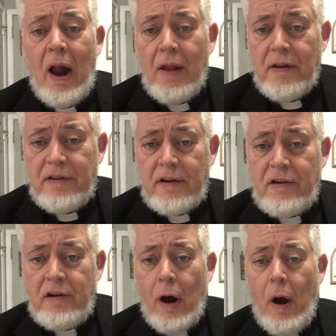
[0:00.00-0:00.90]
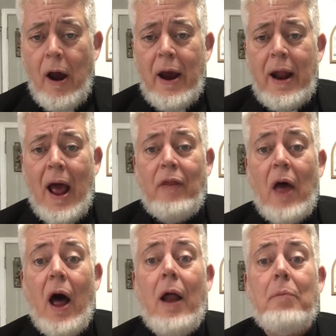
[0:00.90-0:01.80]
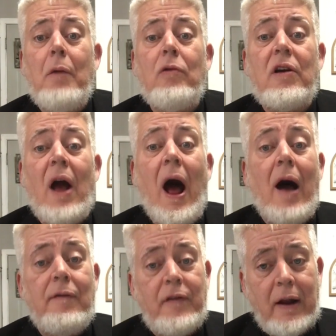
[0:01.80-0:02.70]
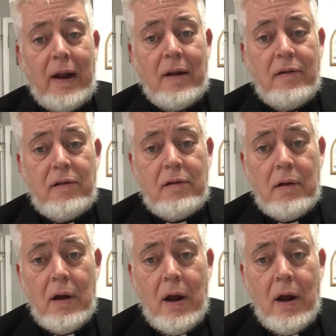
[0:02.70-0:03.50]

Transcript: The centurion had the utmost confidence